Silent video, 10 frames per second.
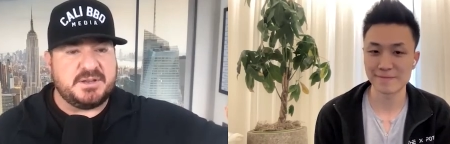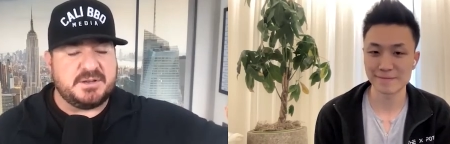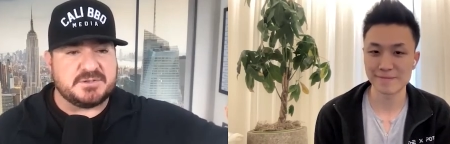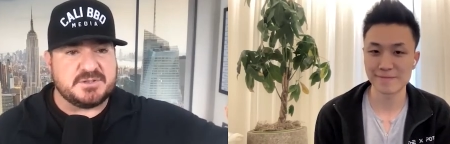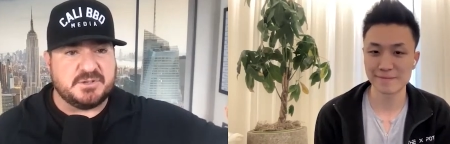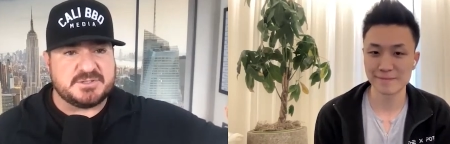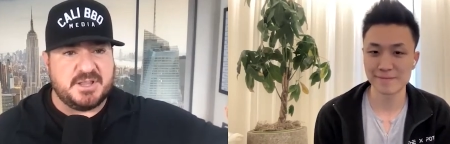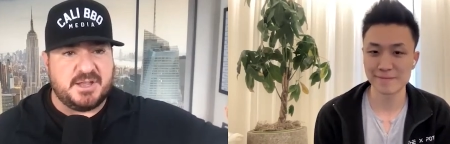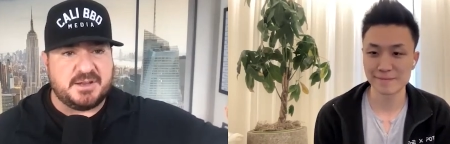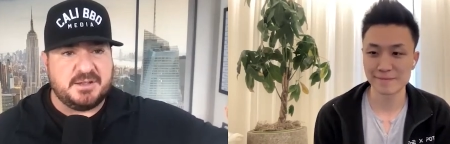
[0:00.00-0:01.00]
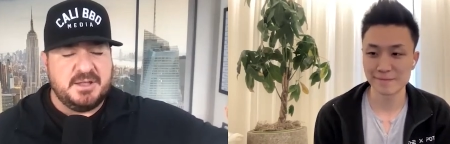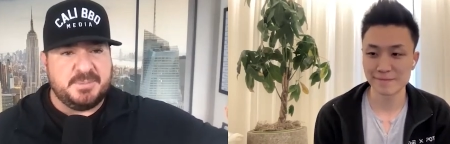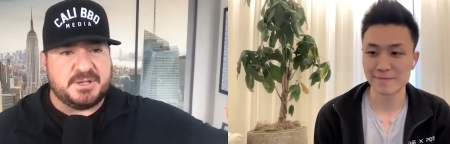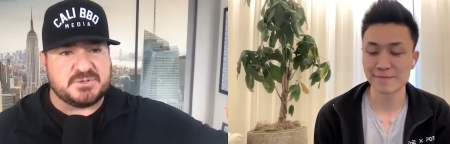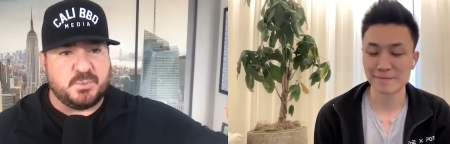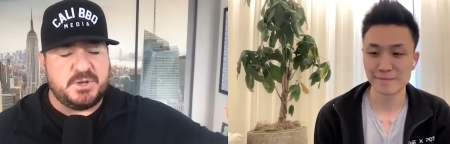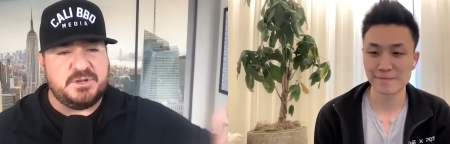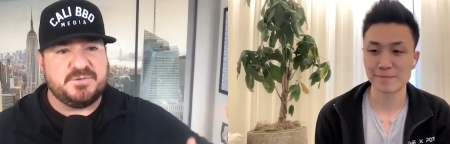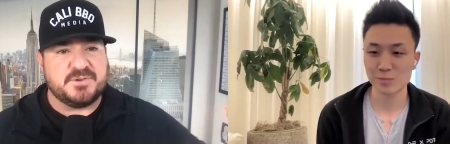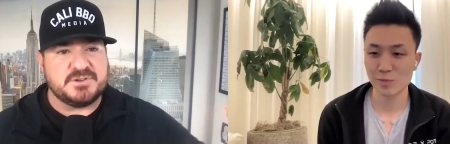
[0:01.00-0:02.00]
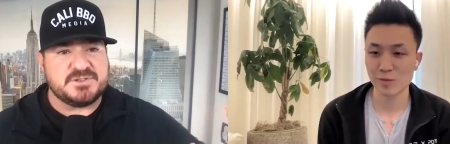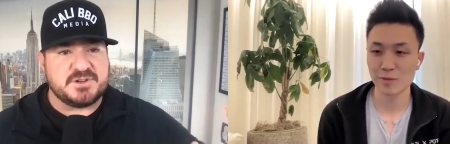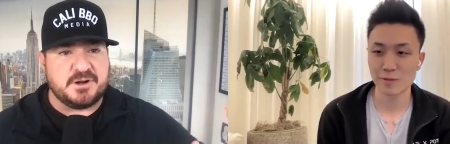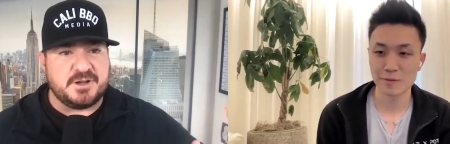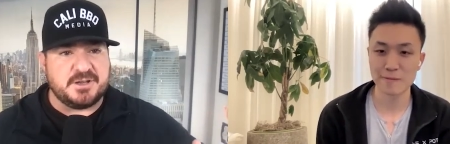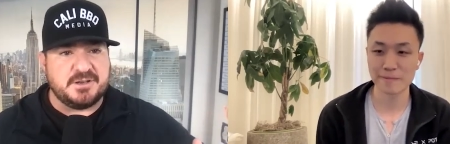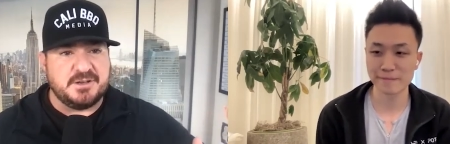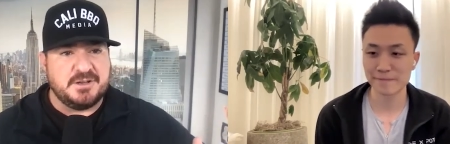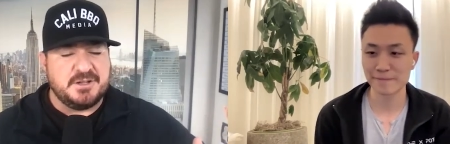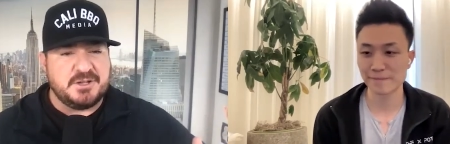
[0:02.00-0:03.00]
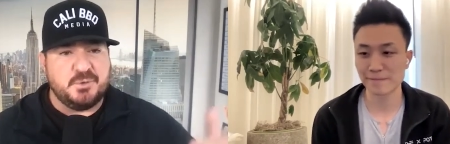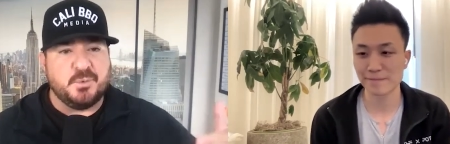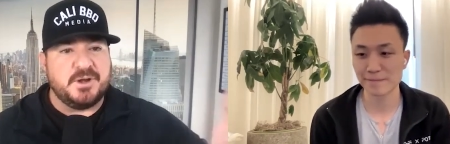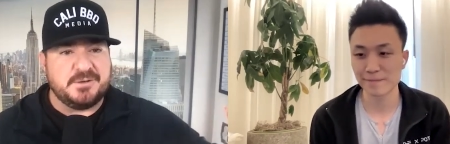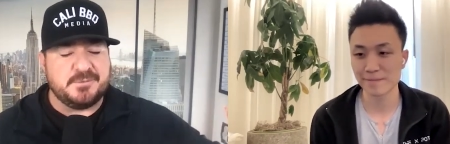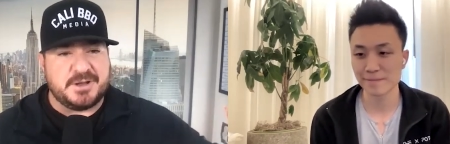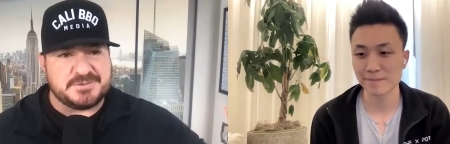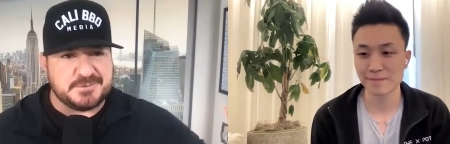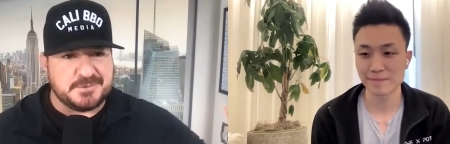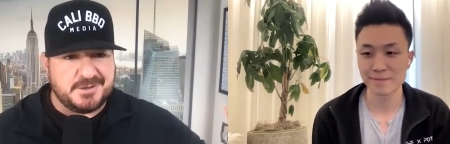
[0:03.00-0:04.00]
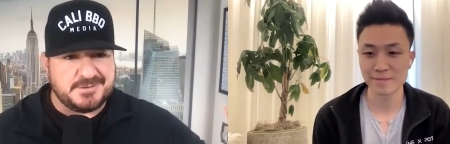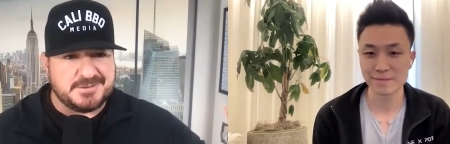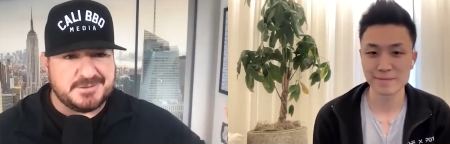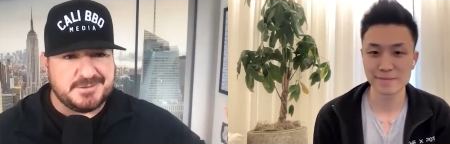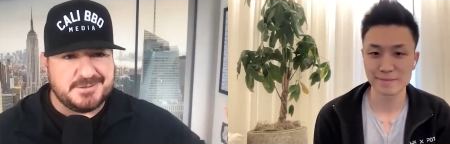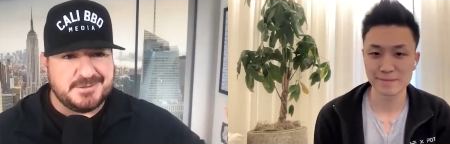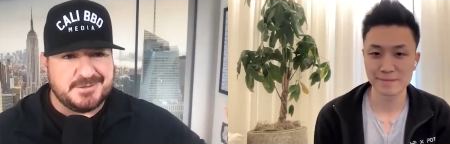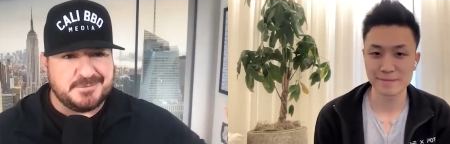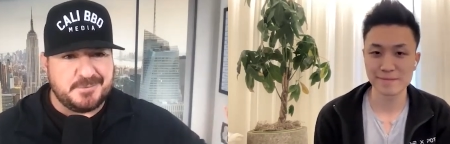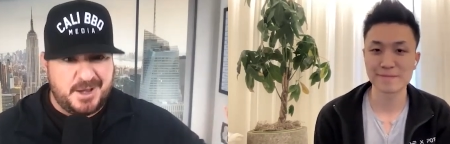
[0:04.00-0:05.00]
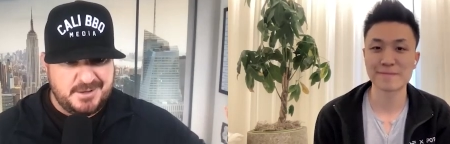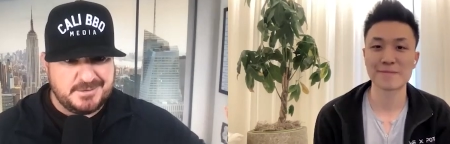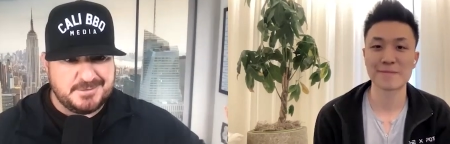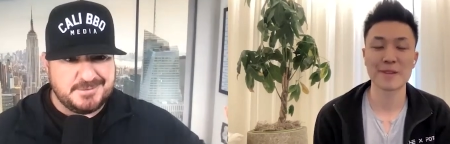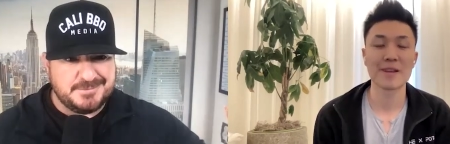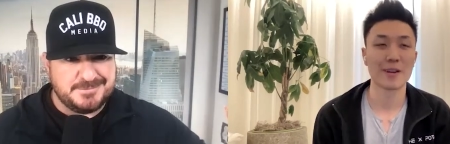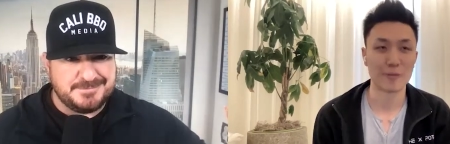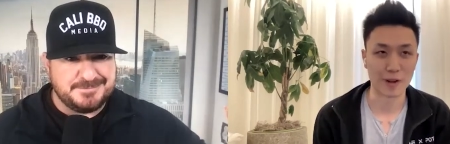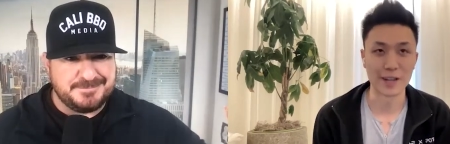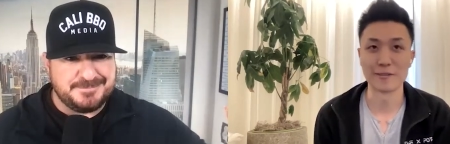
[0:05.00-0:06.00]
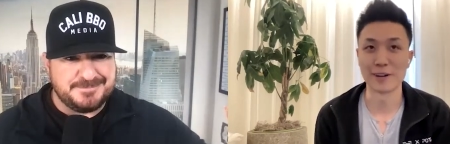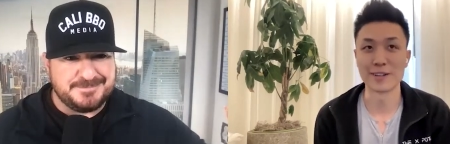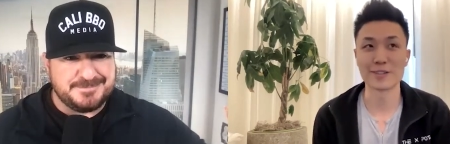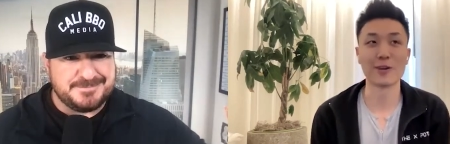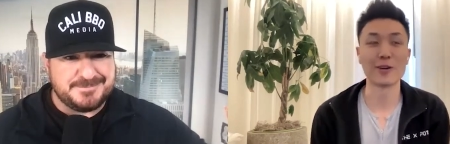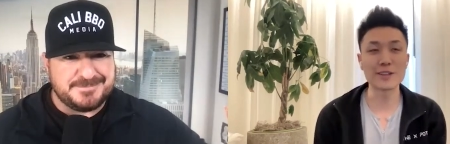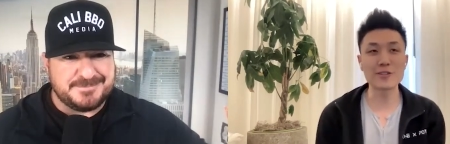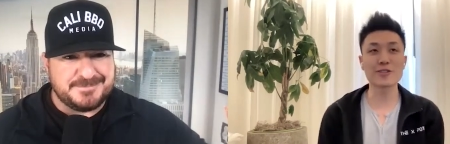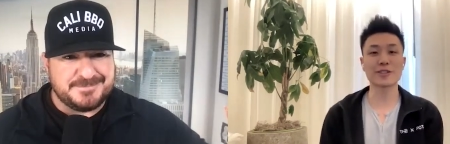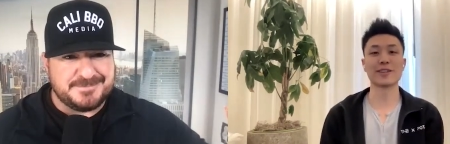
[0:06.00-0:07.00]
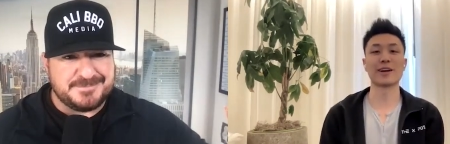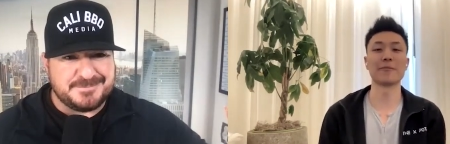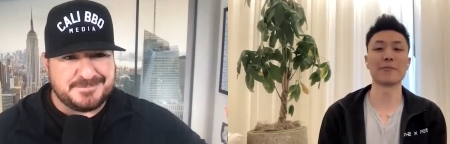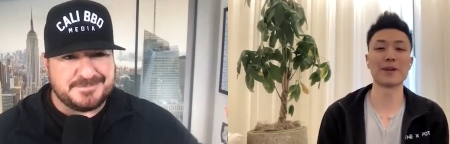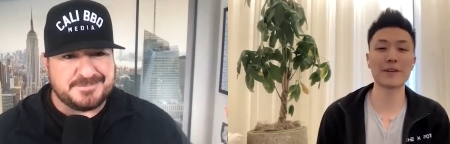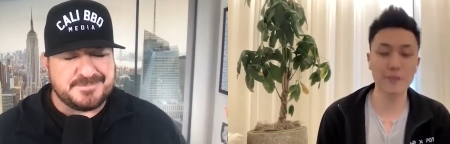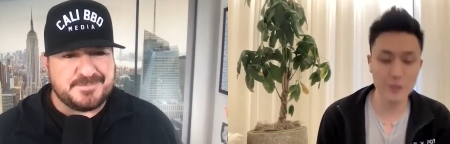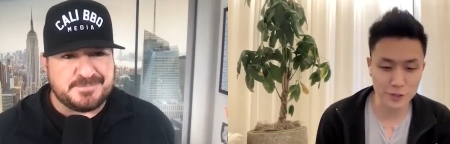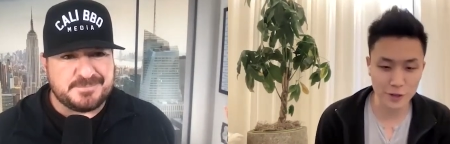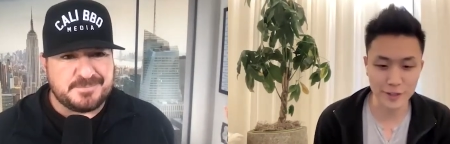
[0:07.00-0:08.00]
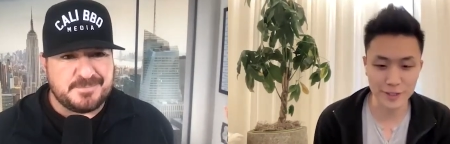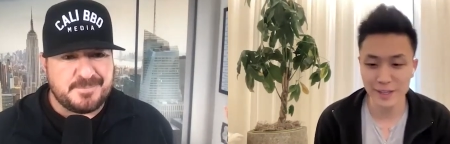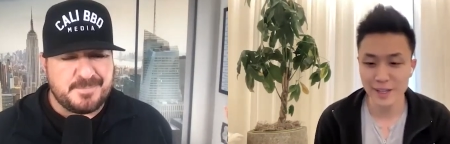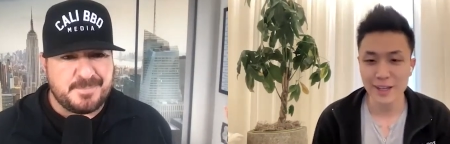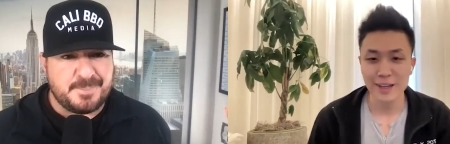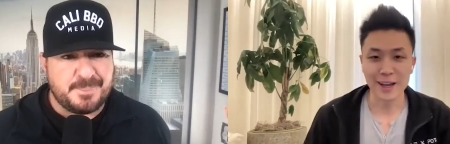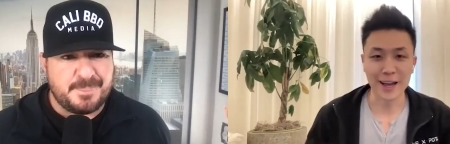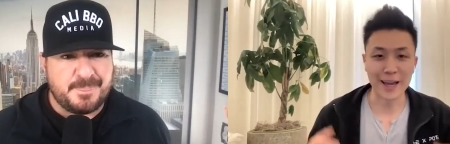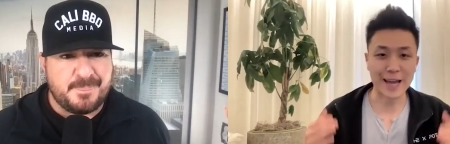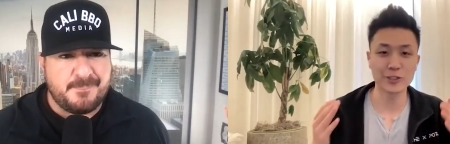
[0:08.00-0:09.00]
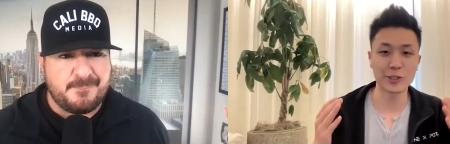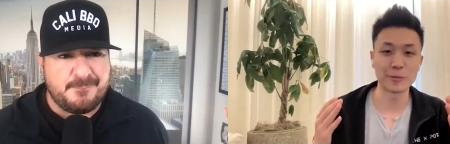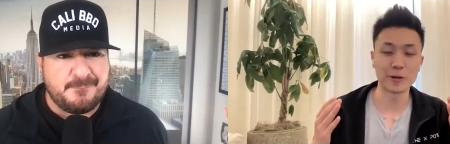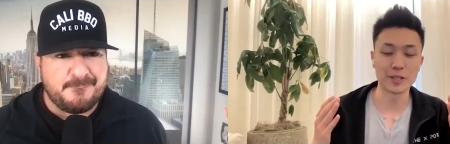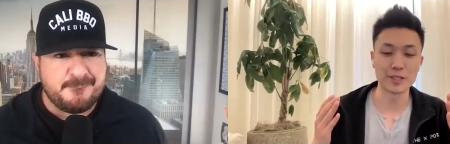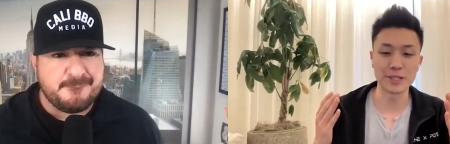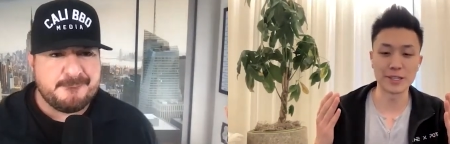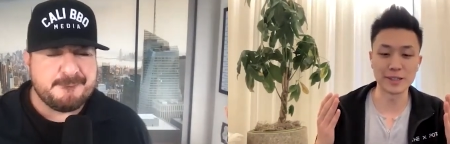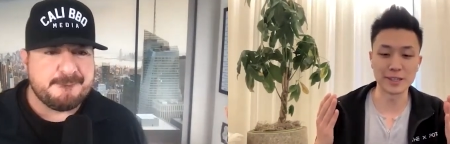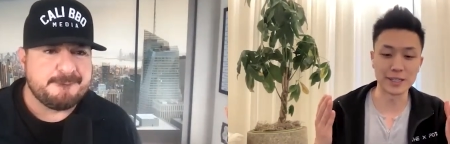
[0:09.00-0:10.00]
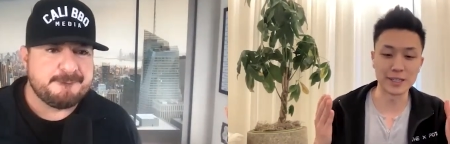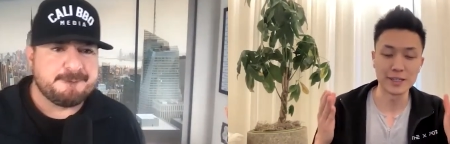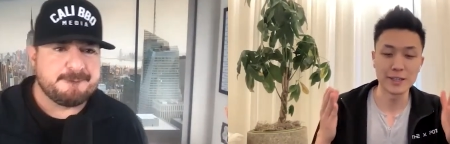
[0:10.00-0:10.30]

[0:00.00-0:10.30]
Speaker 1: years looks like. Because when you first started, you weren't in restaurants, right?
Speaker 2: Right. So it's interesting that when I first started, I actually was in the